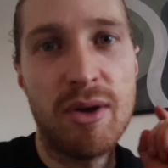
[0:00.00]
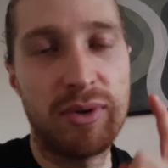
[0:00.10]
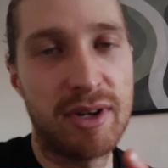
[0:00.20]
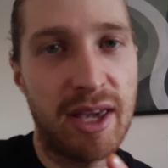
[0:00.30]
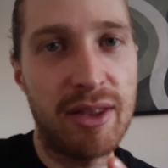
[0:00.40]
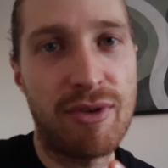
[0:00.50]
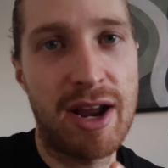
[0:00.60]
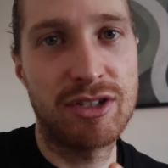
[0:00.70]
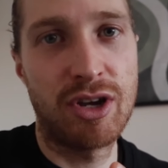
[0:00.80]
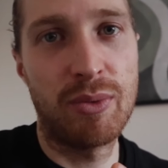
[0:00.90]
We're going to get the
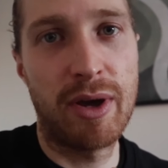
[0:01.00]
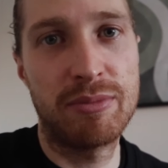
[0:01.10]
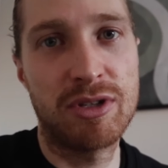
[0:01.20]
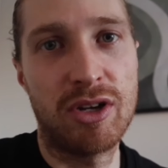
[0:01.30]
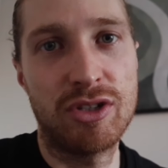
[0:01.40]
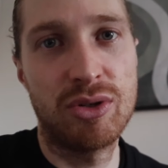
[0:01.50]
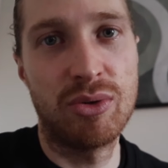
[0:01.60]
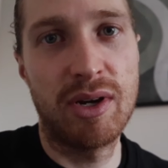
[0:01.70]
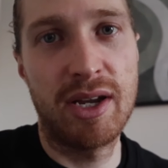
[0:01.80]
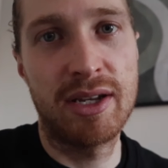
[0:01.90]
Razzo website
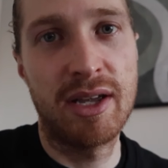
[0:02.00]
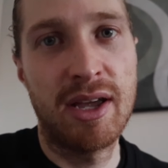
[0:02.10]
sorted.